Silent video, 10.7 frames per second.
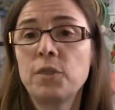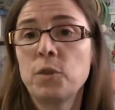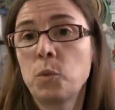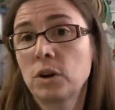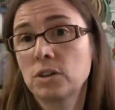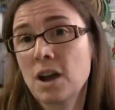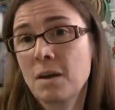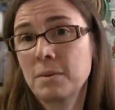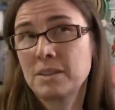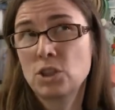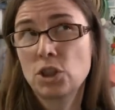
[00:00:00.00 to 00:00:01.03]
The
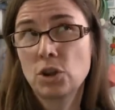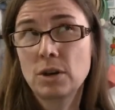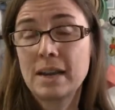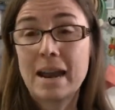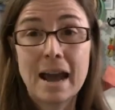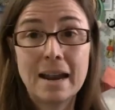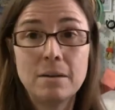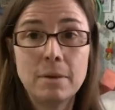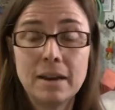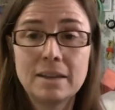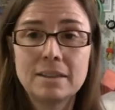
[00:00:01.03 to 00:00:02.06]
workshop is thirty-nine
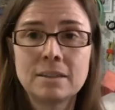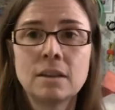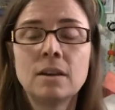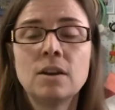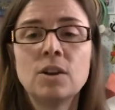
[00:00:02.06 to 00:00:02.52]
minutes.